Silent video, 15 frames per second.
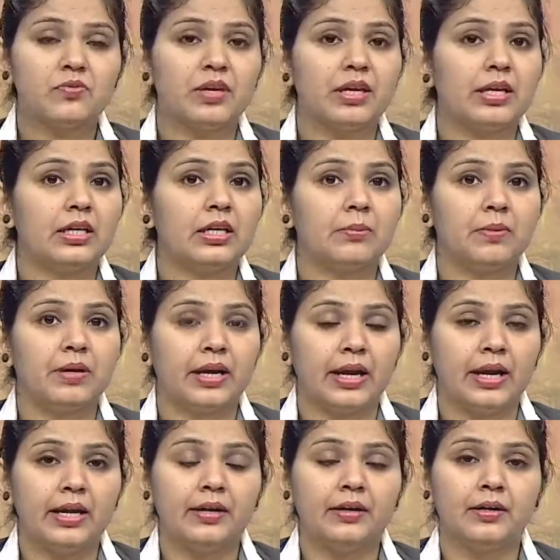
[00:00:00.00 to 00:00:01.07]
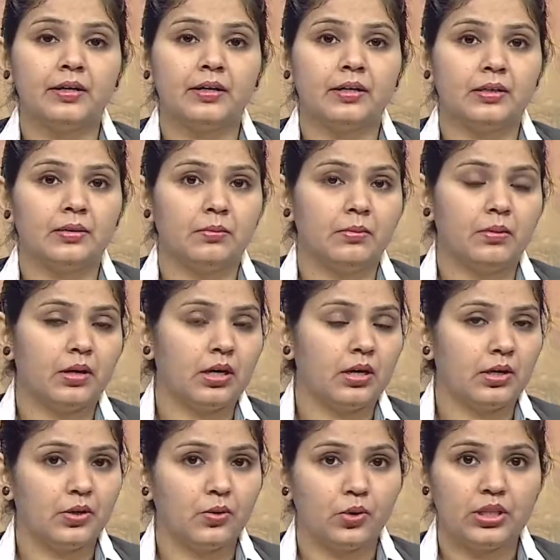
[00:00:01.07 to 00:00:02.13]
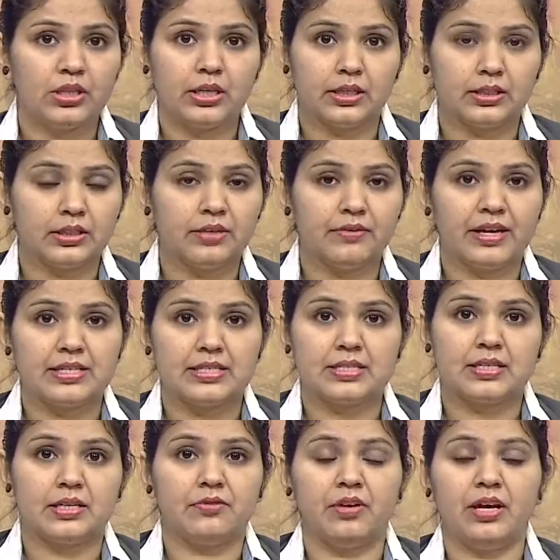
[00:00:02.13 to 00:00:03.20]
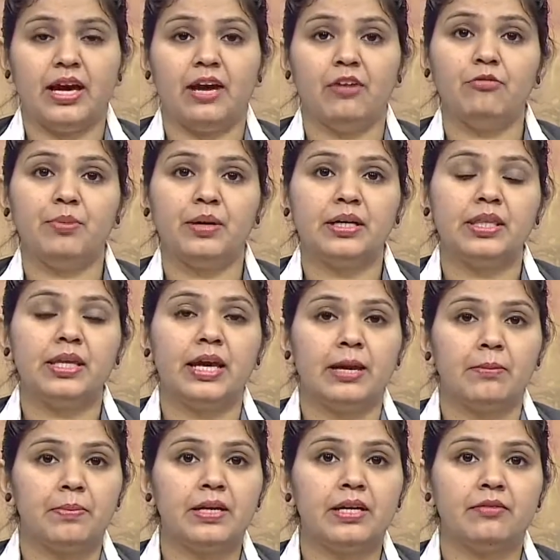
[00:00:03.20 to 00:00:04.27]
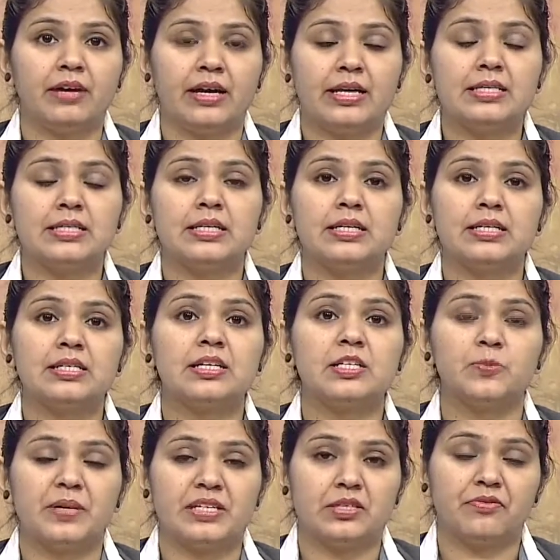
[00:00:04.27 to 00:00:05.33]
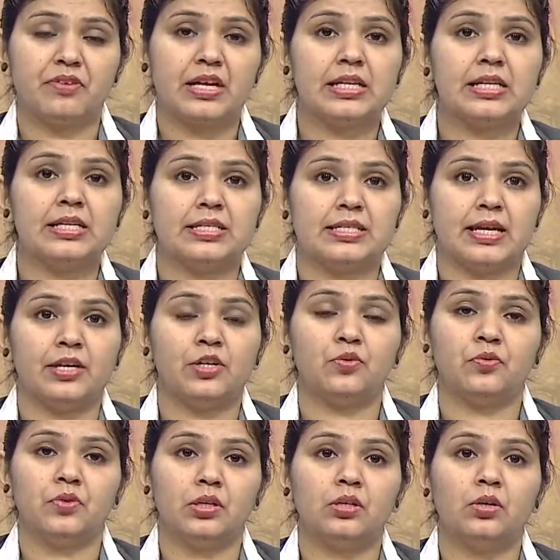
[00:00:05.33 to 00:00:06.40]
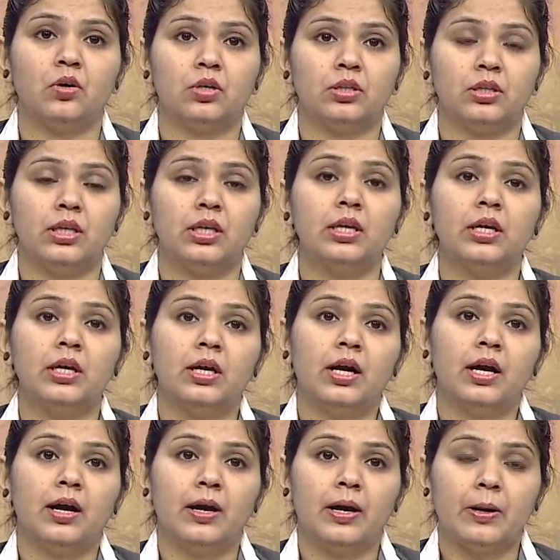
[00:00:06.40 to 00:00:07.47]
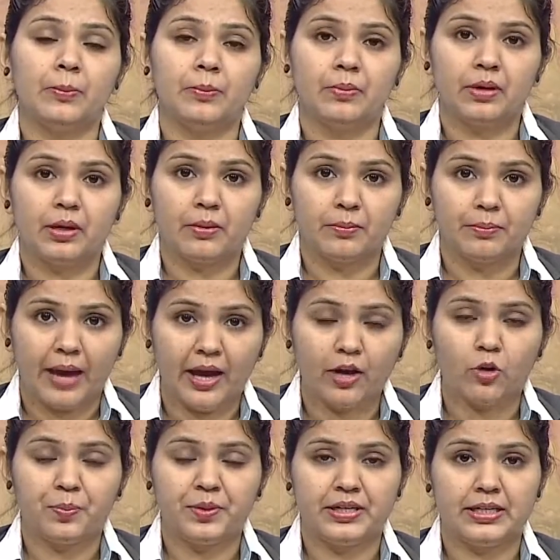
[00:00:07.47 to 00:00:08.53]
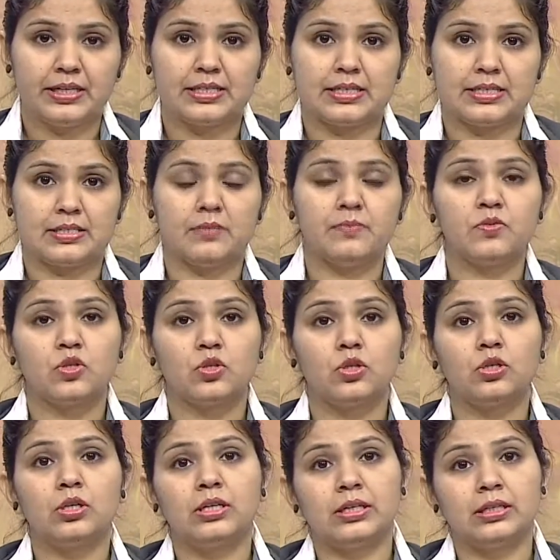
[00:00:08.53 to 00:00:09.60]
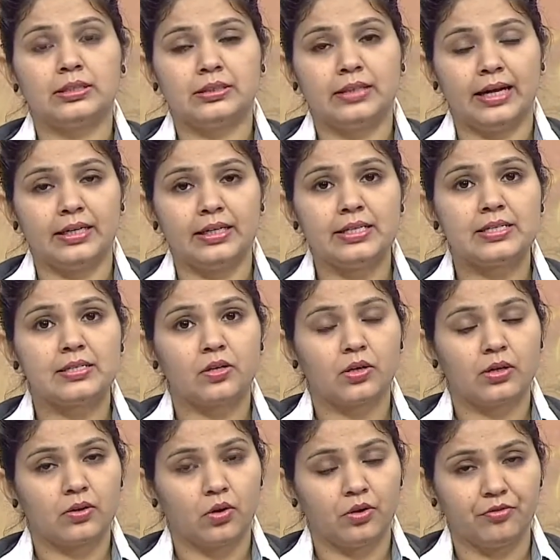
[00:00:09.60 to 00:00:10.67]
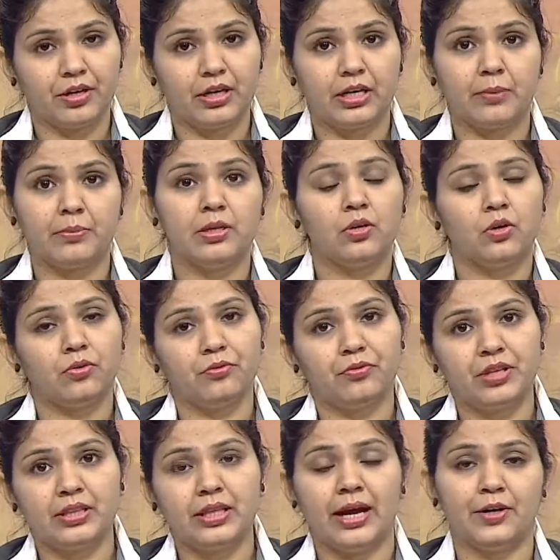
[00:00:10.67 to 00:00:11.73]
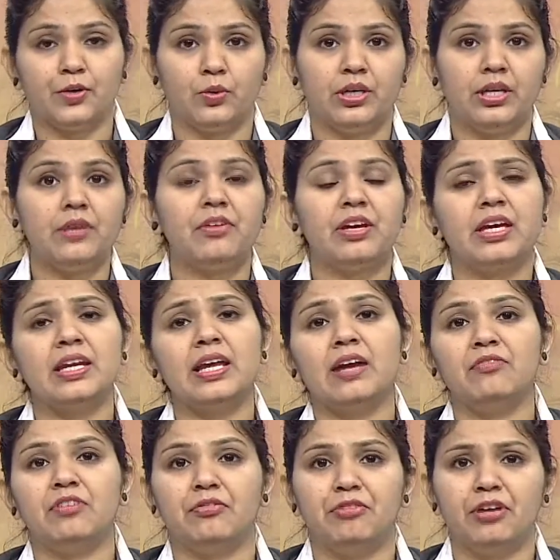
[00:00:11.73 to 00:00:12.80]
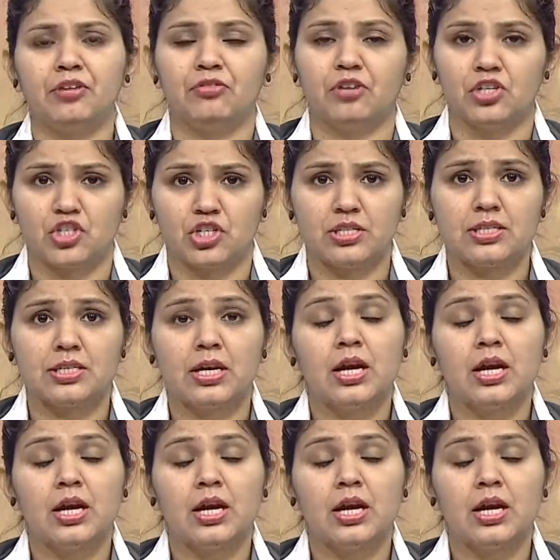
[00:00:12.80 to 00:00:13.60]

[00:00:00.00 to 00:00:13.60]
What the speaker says: we can upgrade the other devices that we have, but the Apple device is specifically designed to work on the Mac operating system. So that is configurable with that only. We can have different versions,